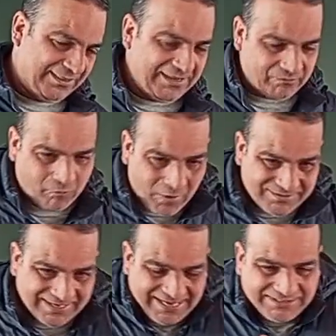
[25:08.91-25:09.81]
There
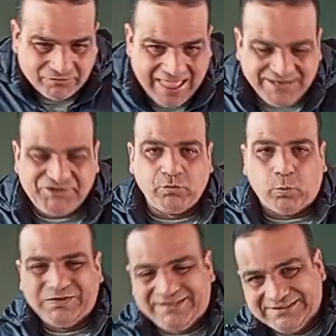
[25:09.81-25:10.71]
was an
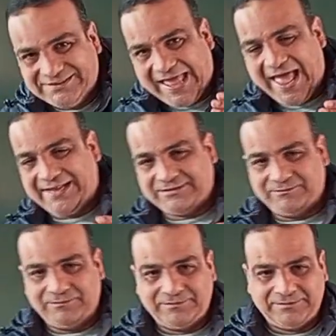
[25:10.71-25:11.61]
interaction within the
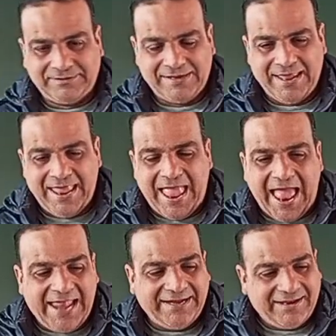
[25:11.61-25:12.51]
atom.
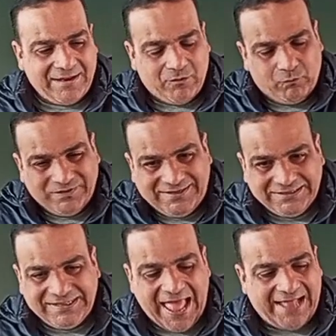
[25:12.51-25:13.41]
And
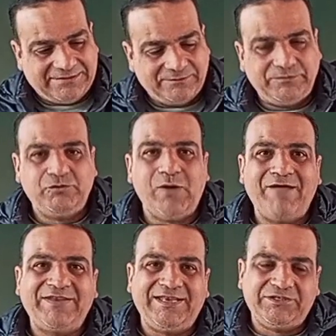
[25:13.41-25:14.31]
within the atom, you
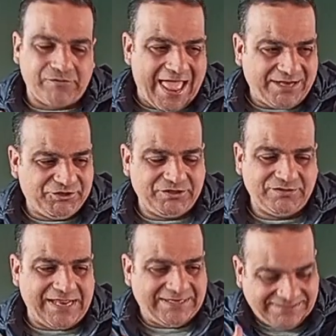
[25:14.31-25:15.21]
have an
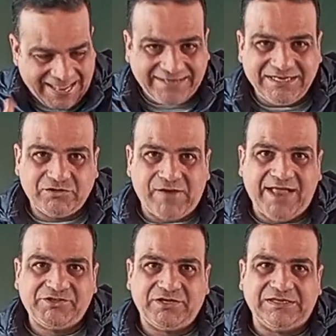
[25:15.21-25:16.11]
interaction, and that
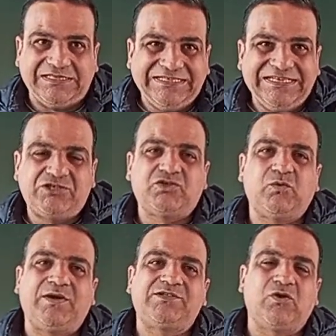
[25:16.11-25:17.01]
interaction leads
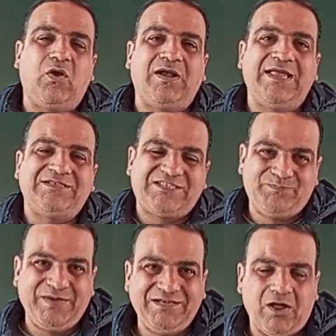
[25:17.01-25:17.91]
to what's called a
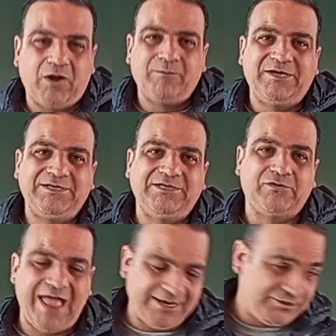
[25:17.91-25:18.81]
spin-orbit
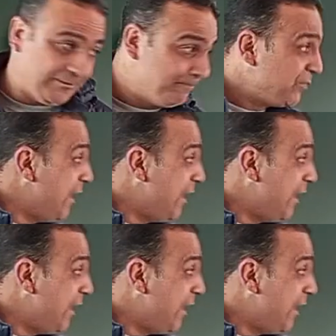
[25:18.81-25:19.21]
interaction.